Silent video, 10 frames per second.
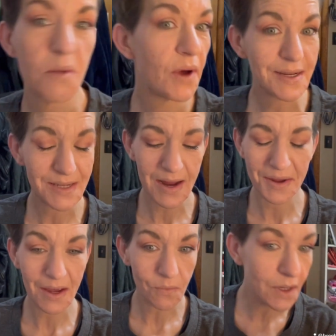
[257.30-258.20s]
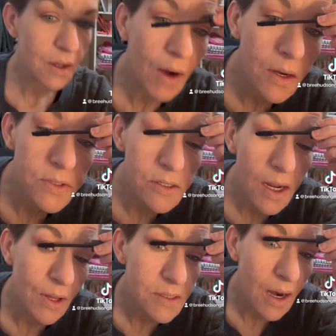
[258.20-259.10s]
But I did get really great news
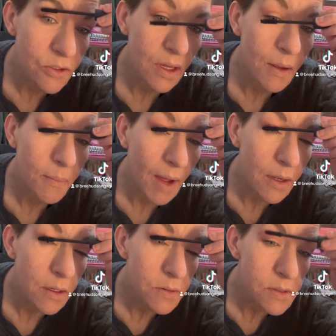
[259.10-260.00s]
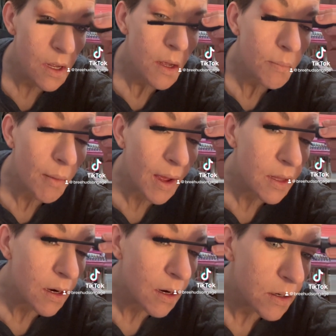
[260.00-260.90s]
yesterday. Well, it's not actually like my good news, but my
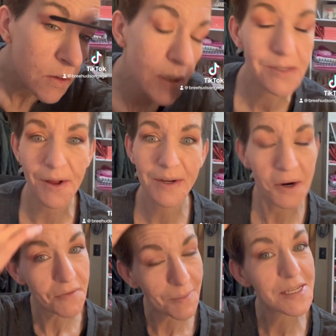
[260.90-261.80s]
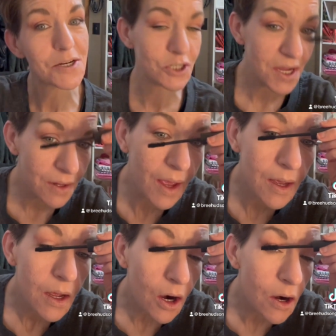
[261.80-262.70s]
leader, Crystal, here in pharmacy, she like
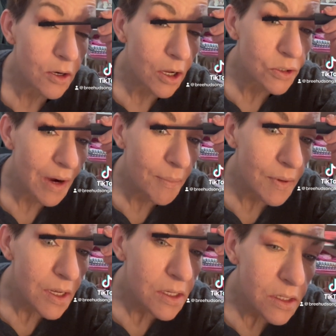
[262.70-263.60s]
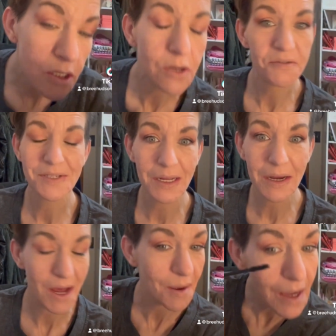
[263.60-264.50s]
earned a trip to the new facility
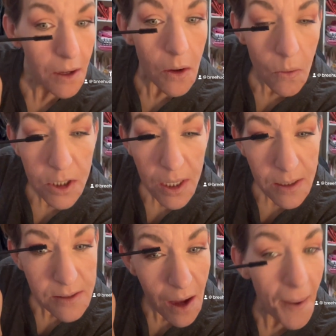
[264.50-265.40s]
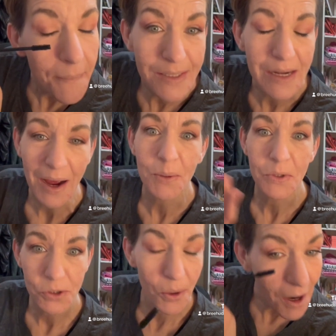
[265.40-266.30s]
in Miami, which is amazing. I
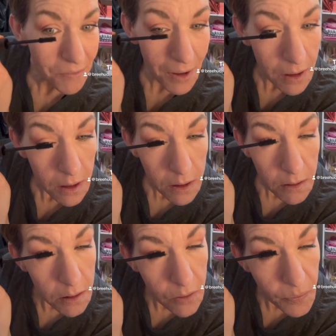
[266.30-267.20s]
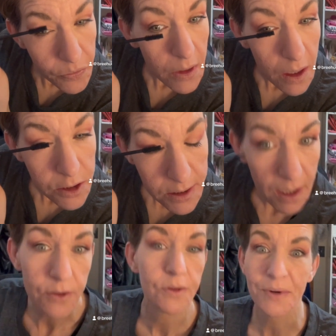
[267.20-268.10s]
am so proud of her. And she's
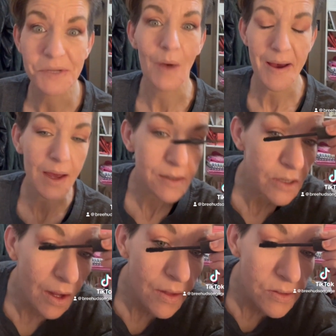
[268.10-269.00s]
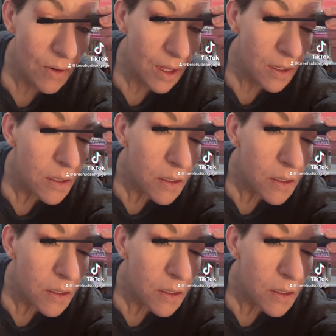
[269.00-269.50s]
like the reason why I got into all this, really.